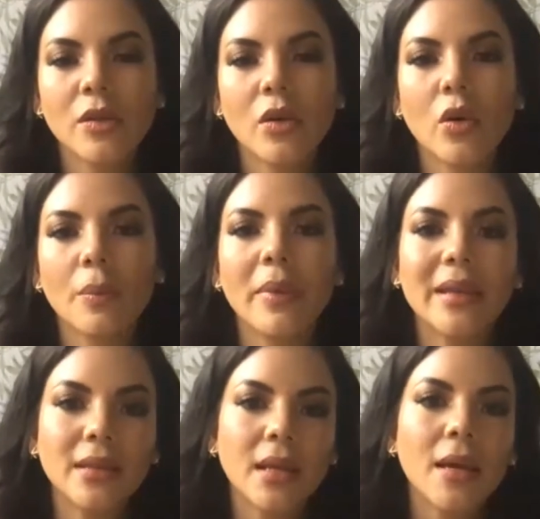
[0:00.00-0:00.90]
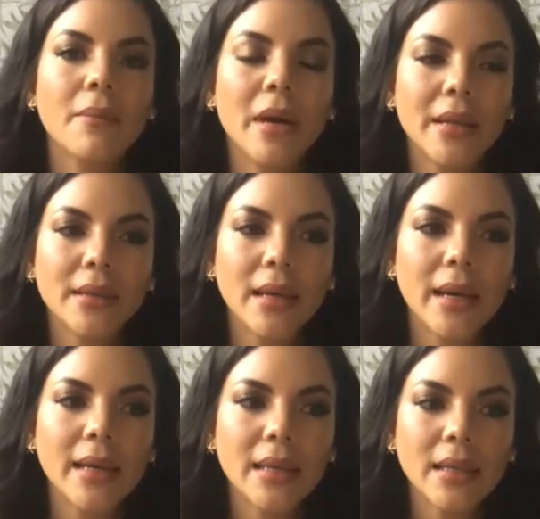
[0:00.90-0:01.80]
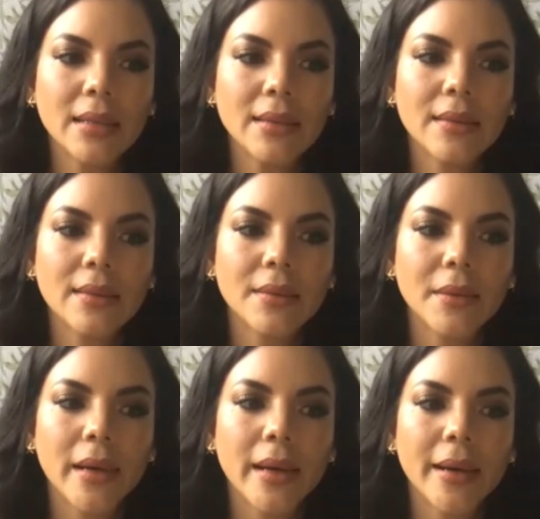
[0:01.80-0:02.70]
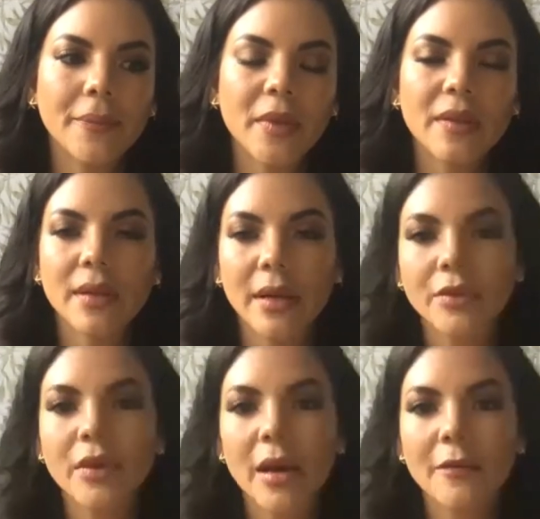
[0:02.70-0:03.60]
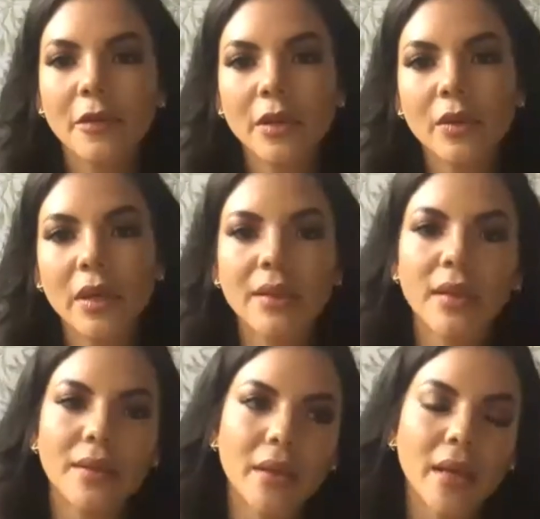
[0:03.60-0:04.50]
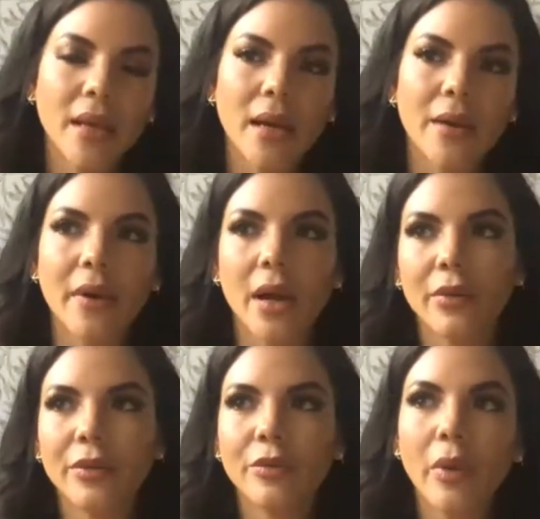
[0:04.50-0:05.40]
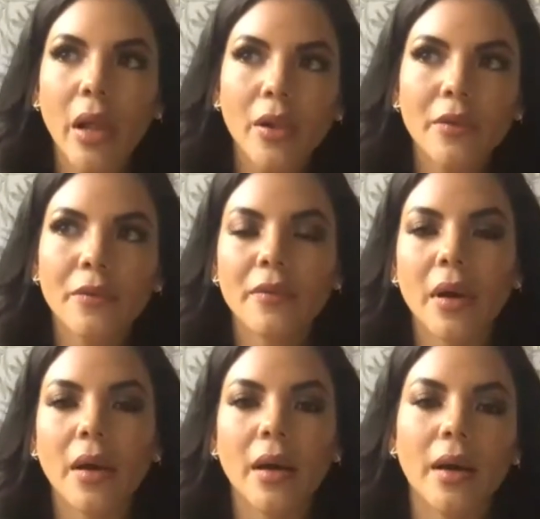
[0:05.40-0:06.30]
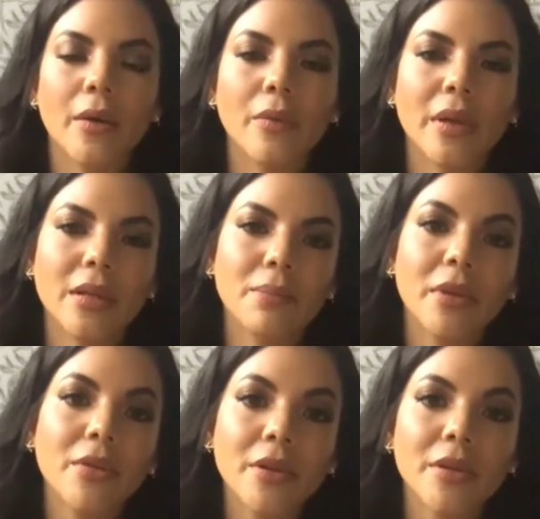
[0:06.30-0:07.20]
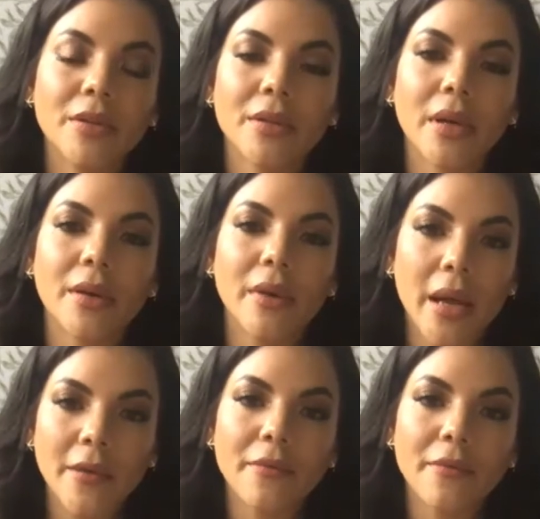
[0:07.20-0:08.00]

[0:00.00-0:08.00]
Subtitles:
So, but kids start to have folliculitis at around 12 when the period arrive.